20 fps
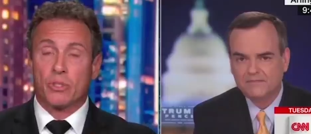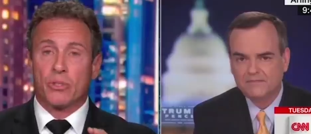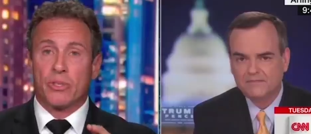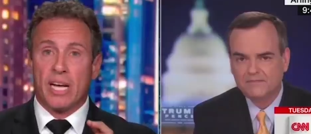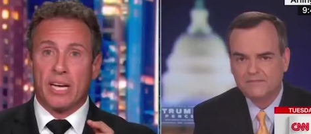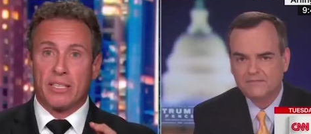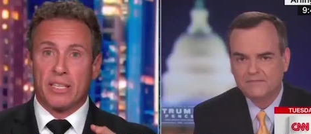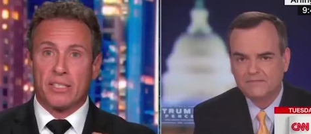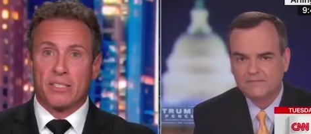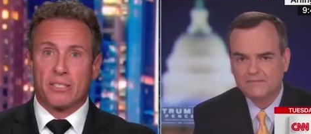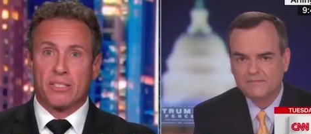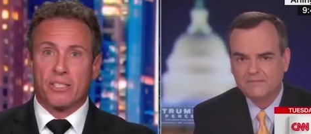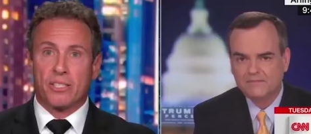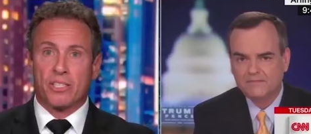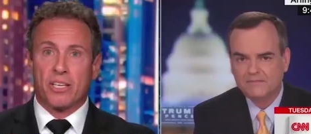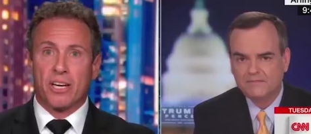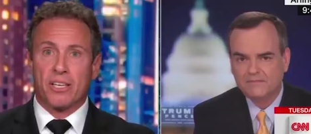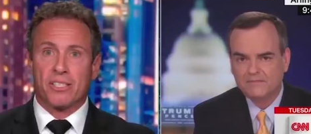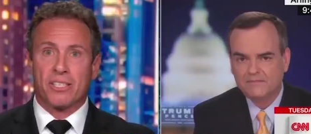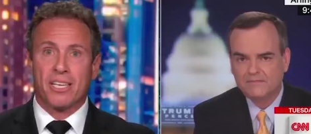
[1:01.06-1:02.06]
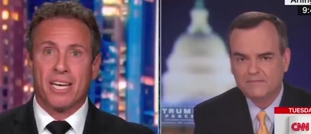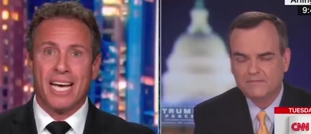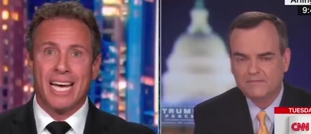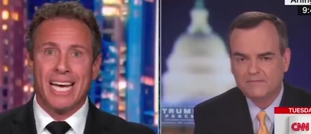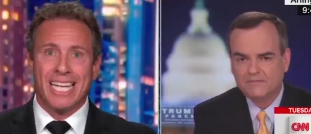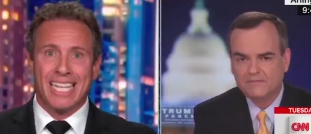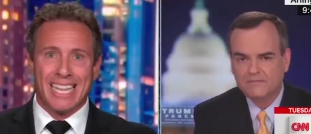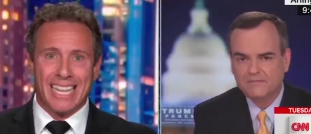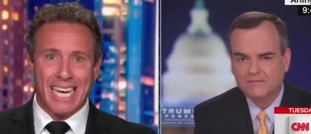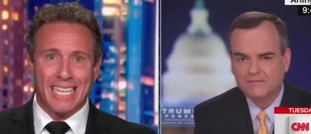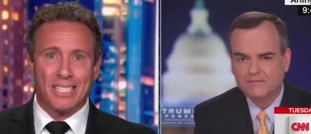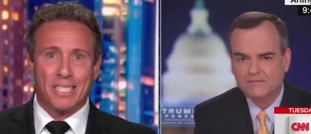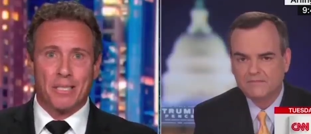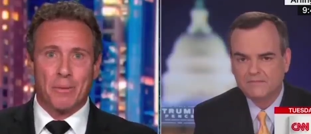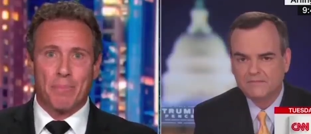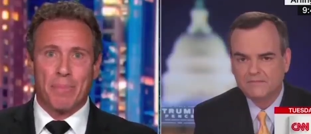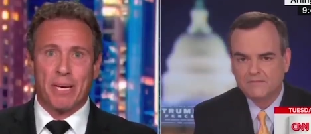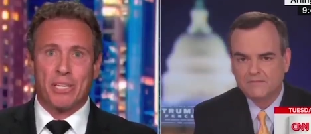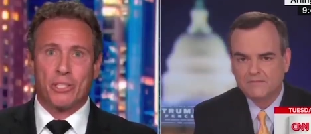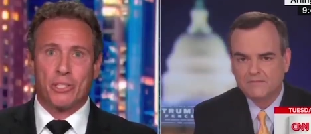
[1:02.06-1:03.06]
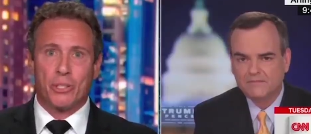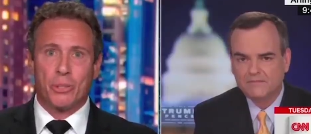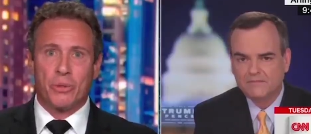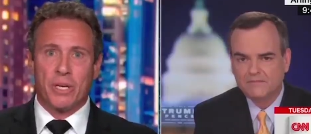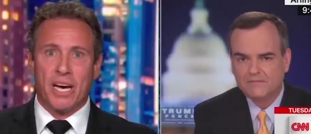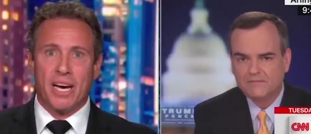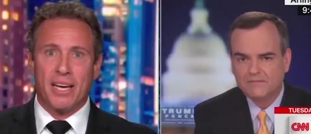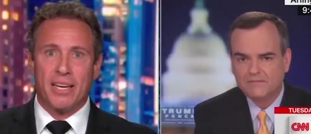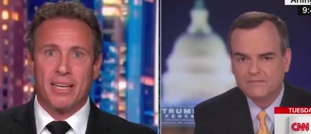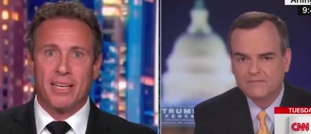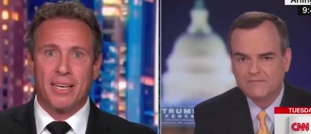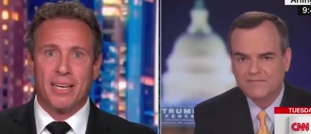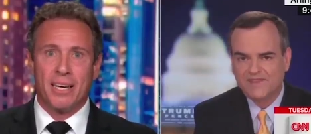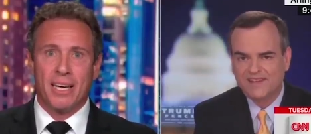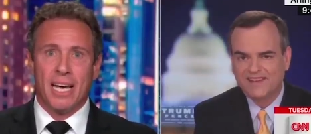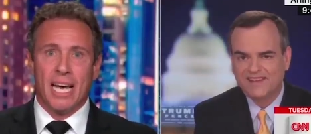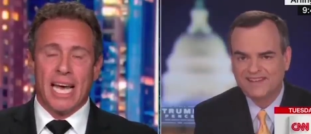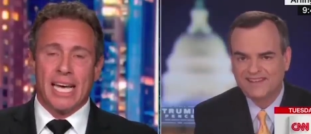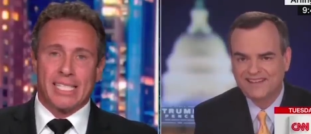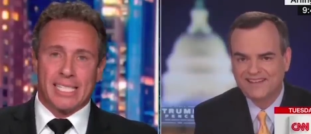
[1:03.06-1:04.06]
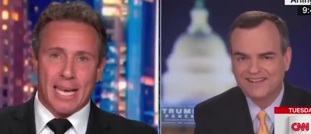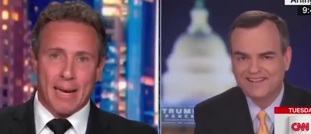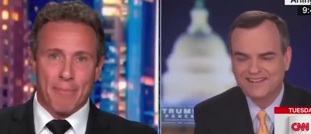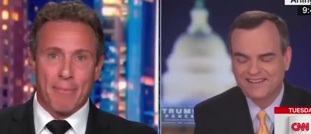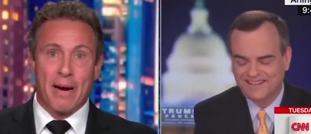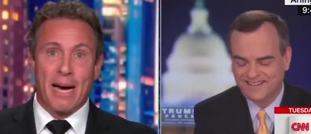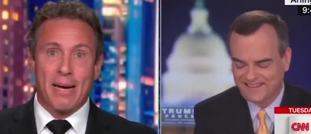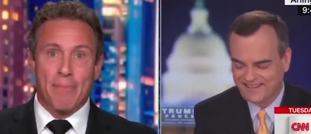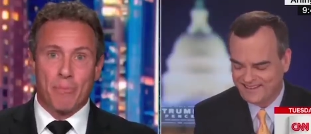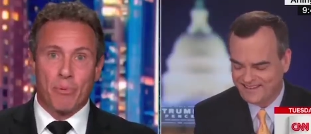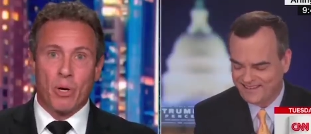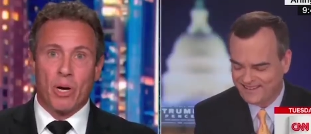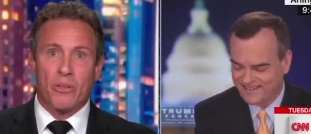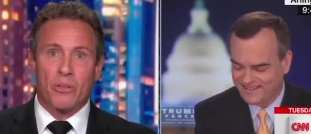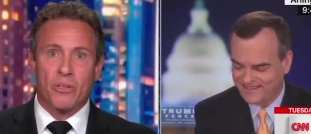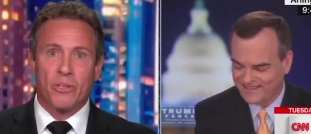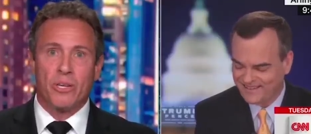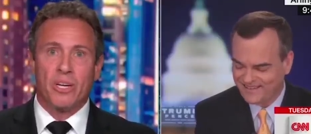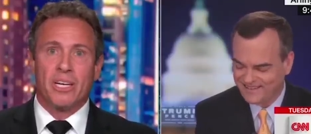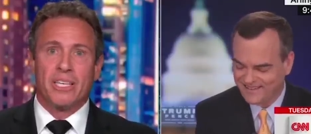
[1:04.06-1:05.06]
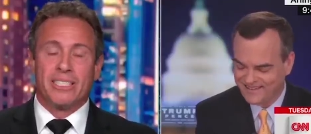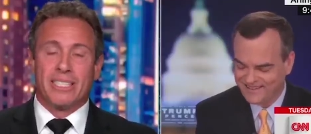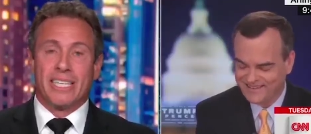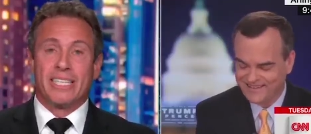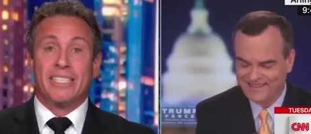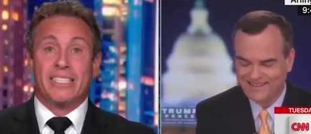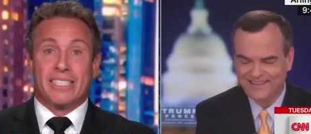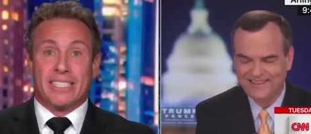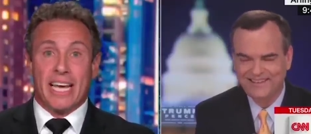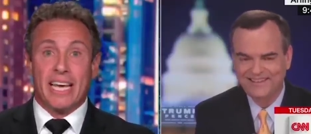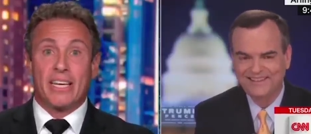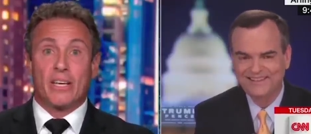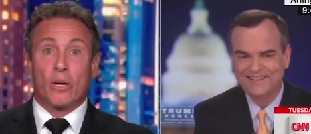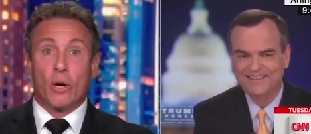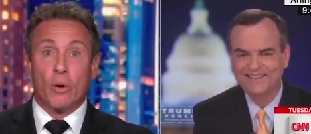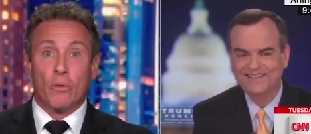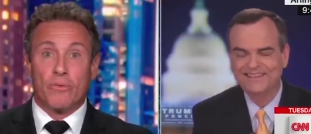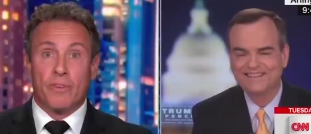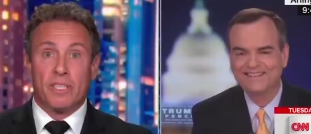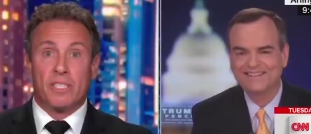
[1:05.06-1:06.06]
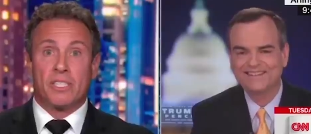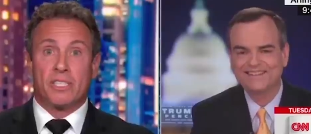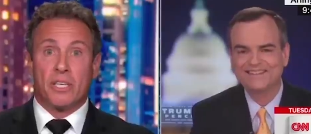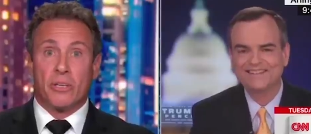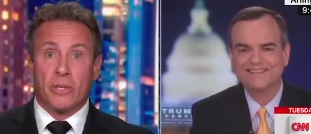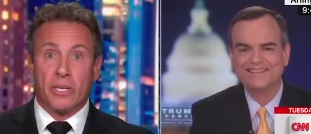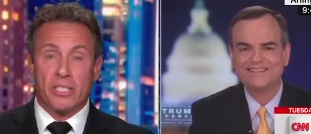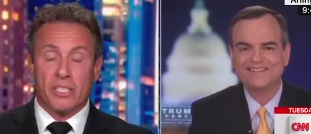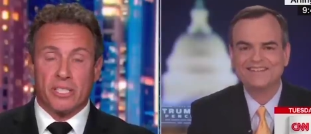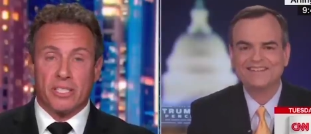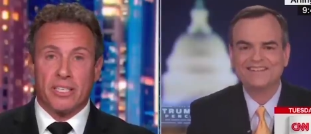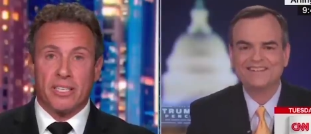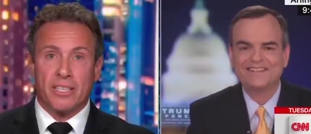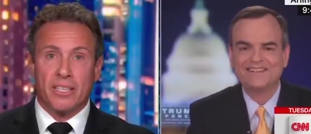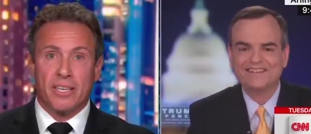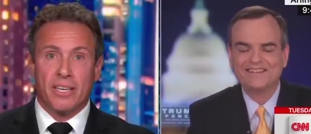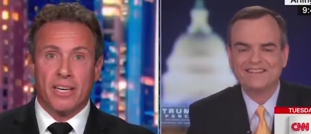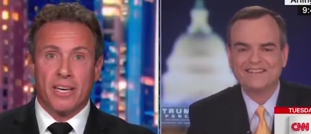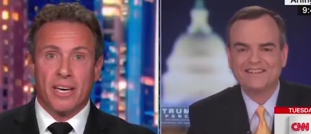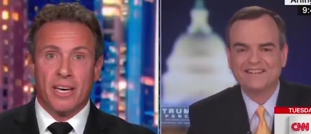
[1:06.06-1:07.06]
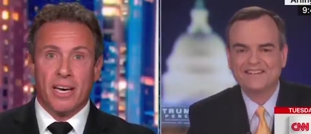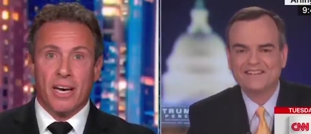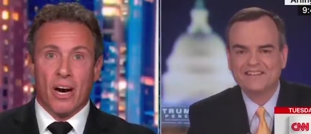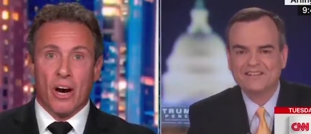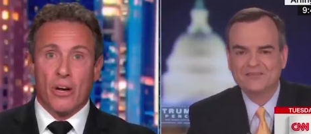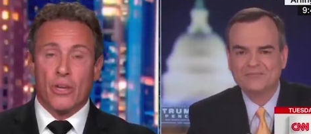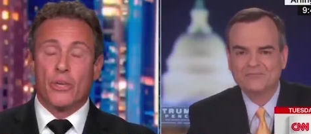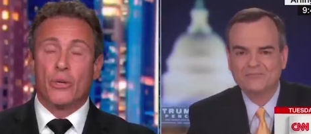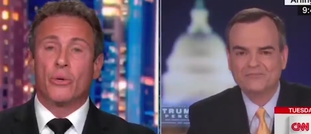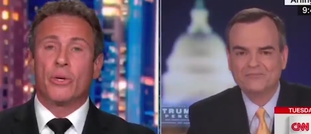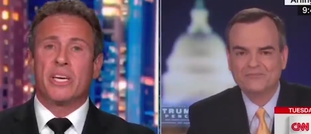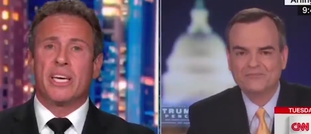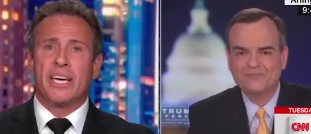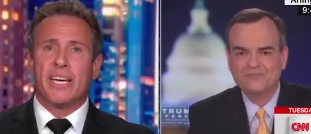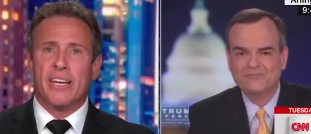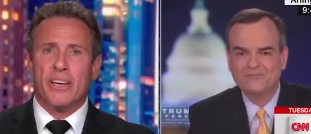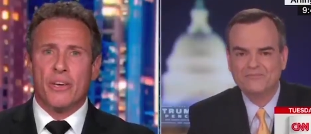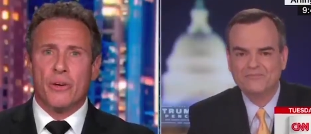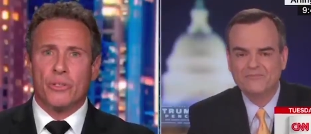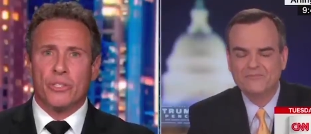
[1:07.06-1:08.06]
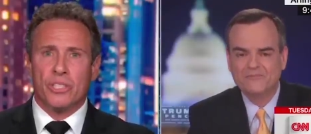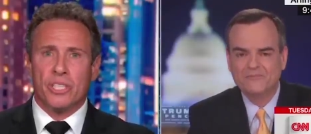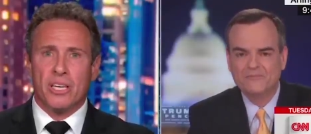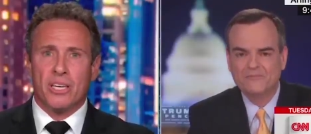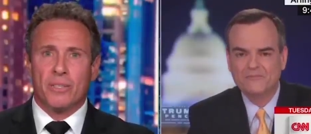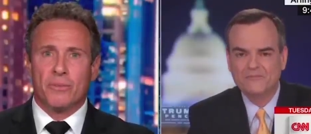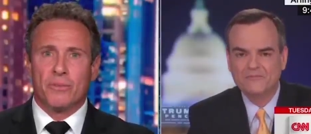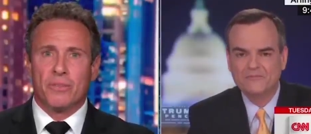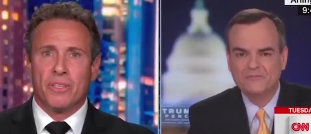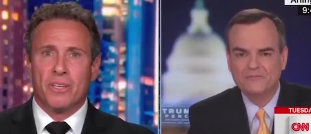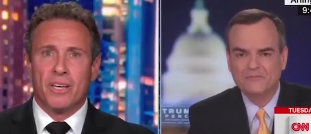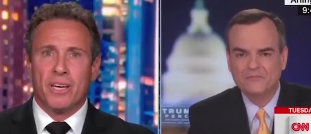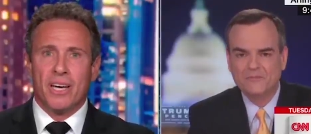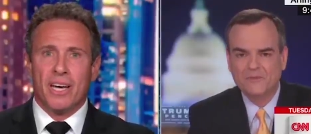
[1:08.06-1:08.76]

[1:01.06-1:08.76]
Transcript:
Speaker 1: So now let's discuss. That's the best you got? Is that my brother didn't take COVID seriously? Are you kidding yourself